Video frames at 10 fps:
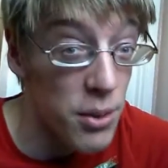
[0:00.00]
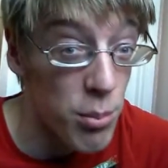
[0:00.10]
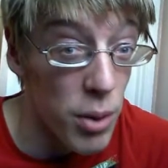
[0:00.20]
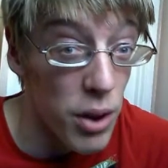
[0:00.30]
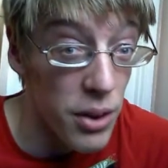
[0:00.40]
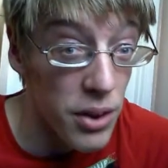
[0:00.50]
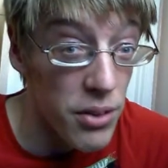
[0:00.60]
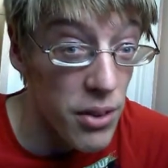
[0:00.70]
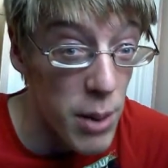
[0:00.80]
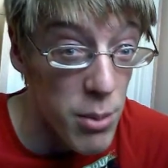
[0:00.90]
a
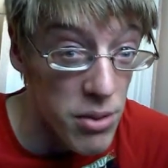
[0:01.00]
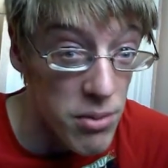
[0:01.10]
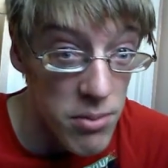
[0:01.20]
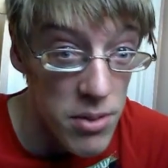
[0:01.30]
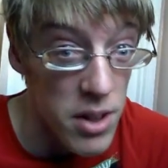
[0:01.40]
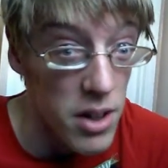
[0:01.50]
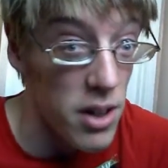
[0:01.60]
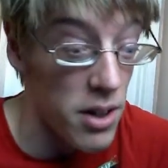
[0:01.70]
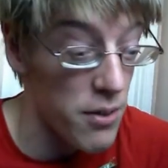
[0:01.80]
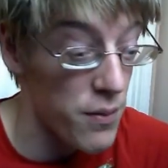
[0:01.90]
bargain on Amazon
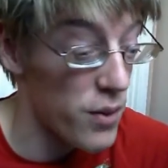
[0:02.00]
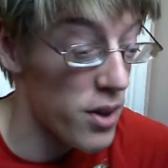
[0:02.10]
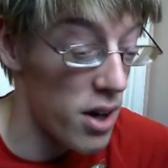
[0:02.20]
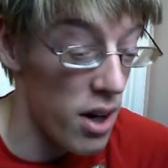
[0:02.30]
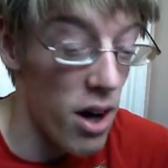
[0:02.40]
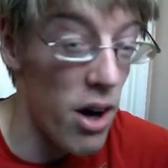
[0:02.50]
for